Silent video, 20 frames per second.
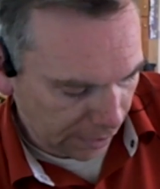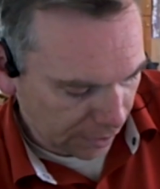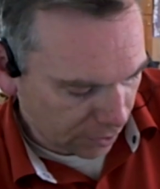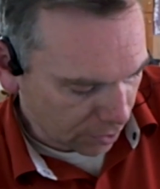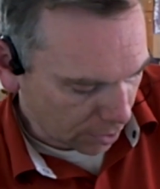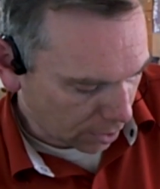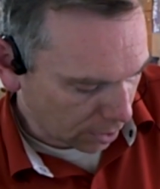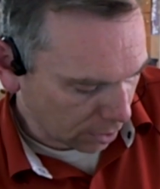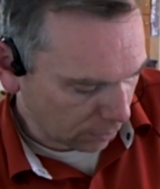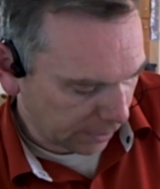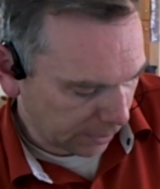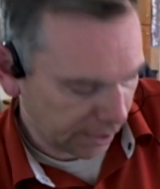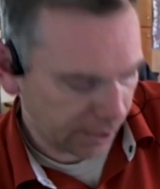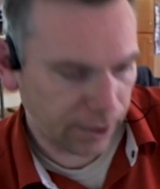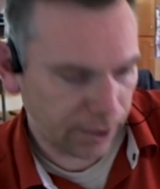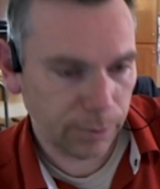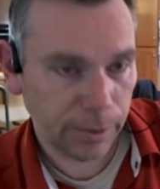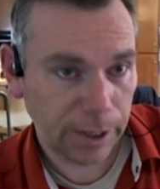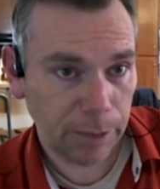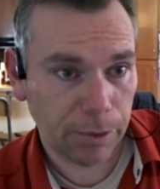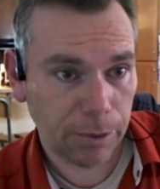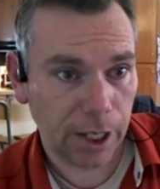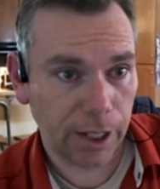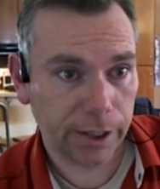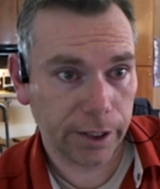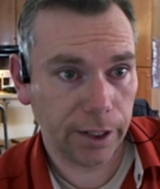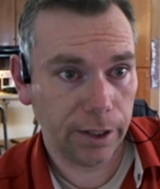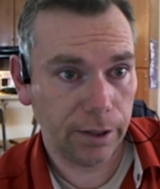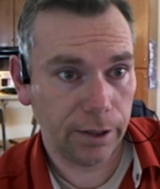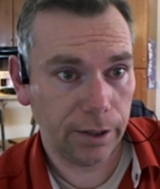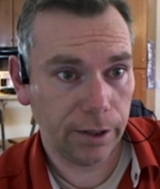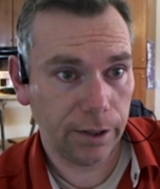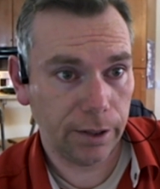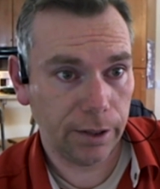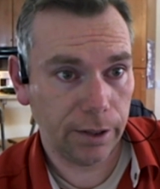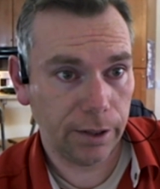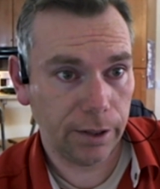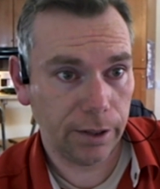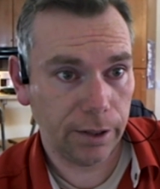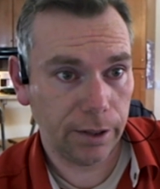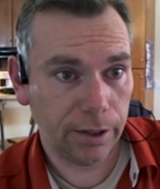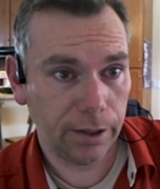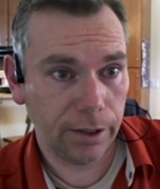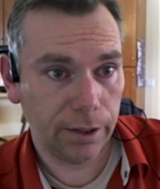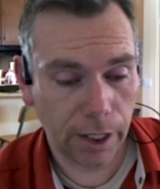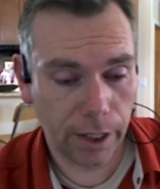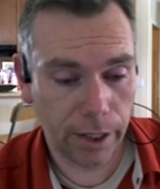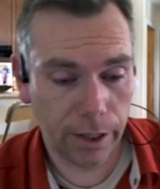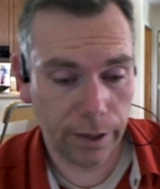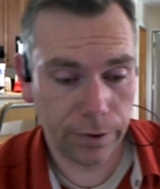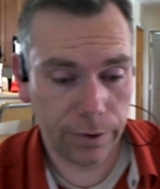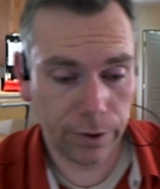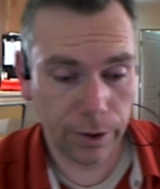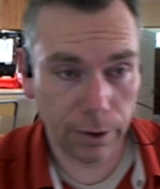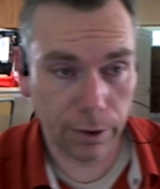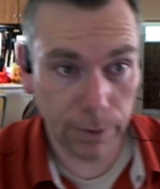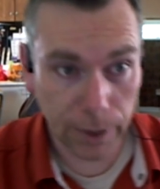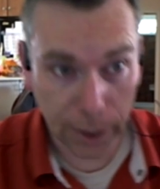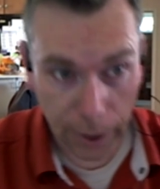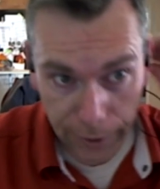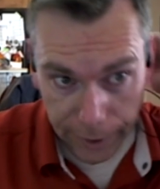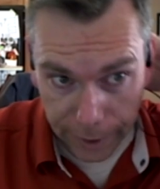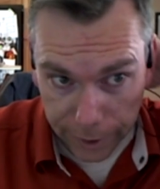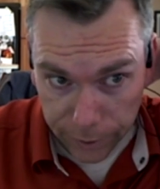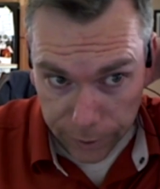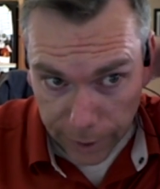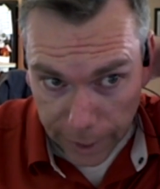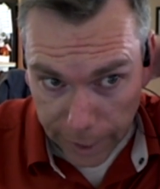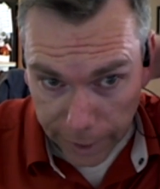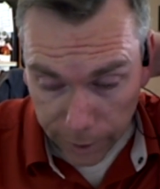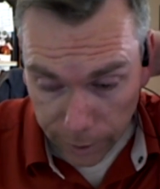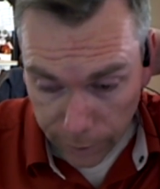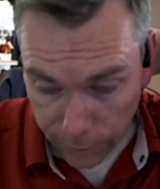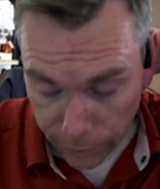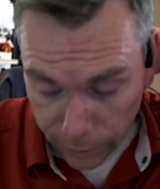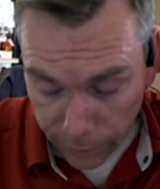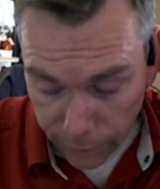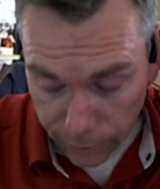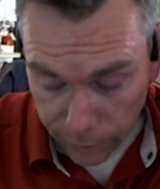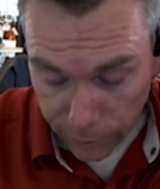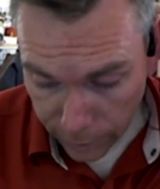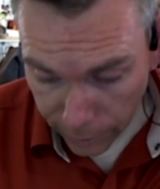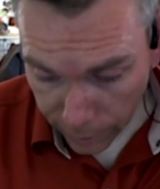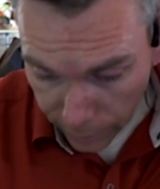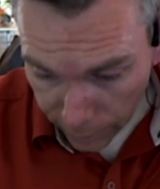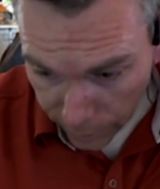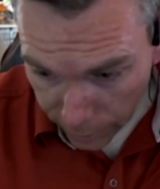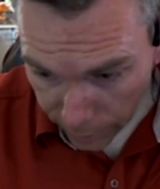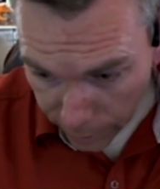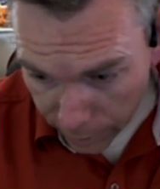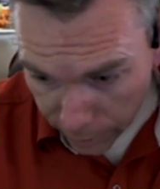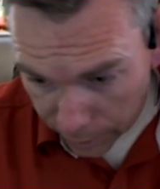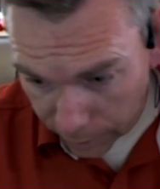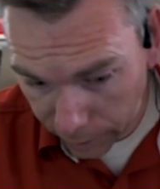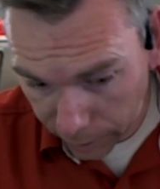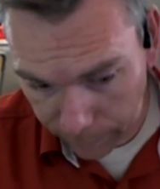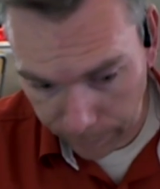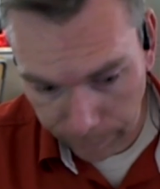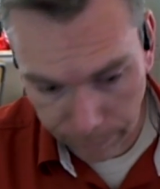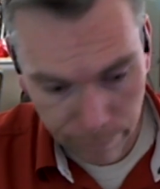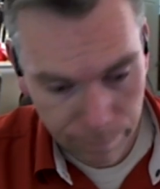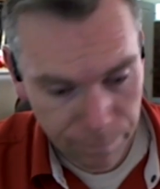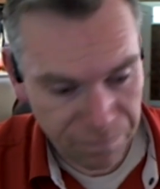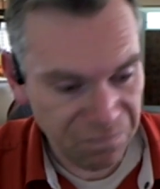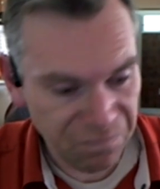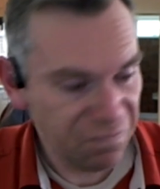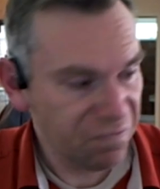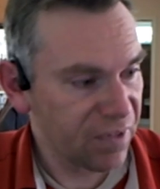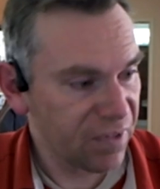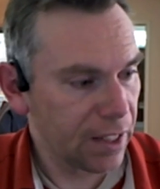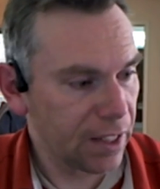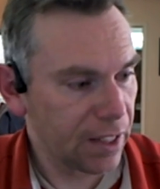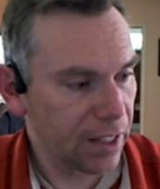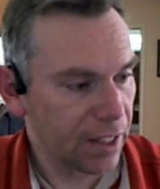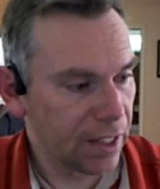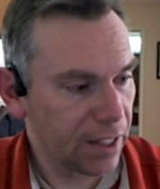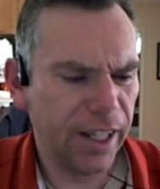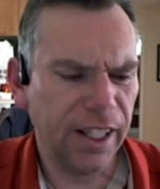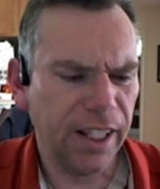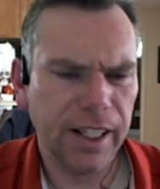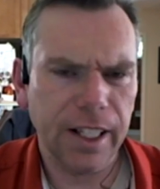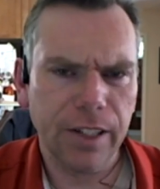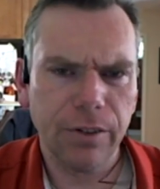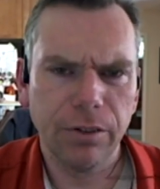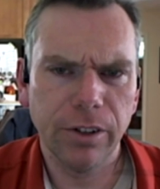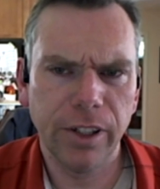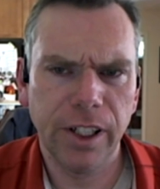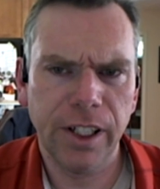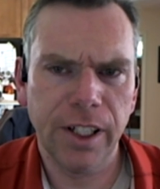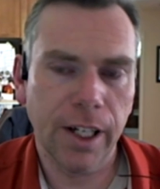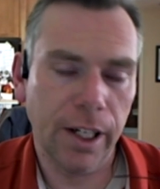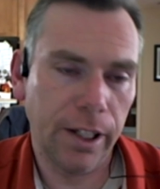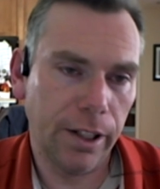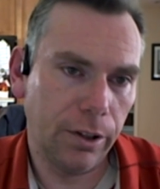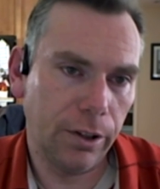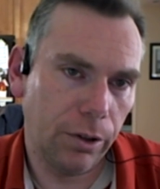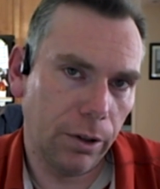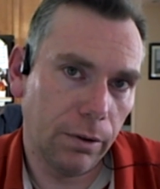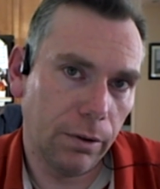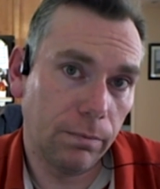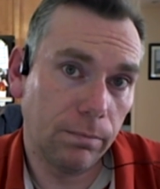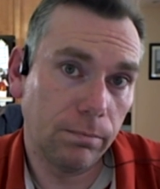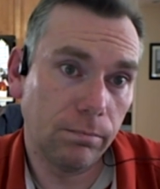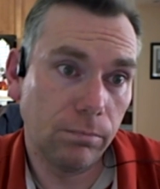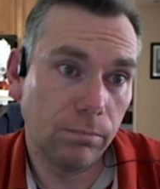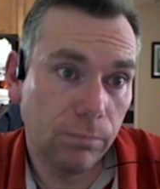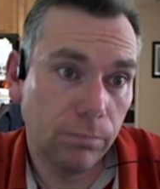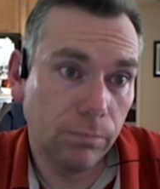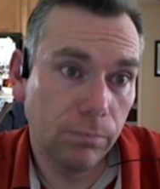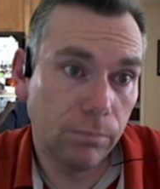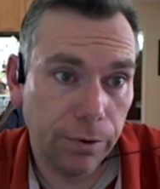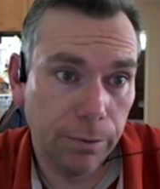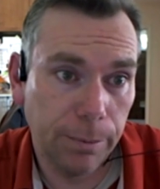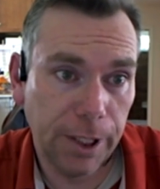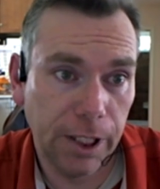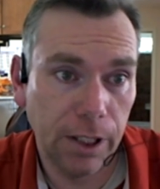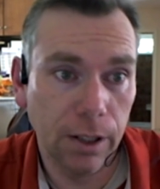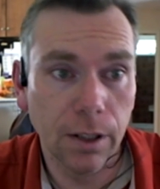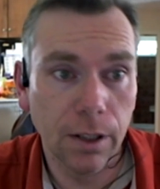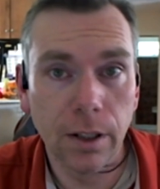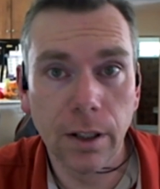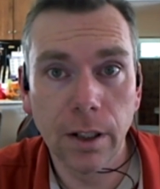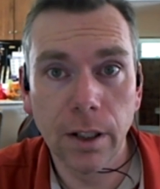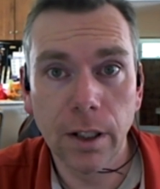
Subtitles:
reach all the way down to my pocket, still with all that slack. So I think that's really a non-issue, at least for me.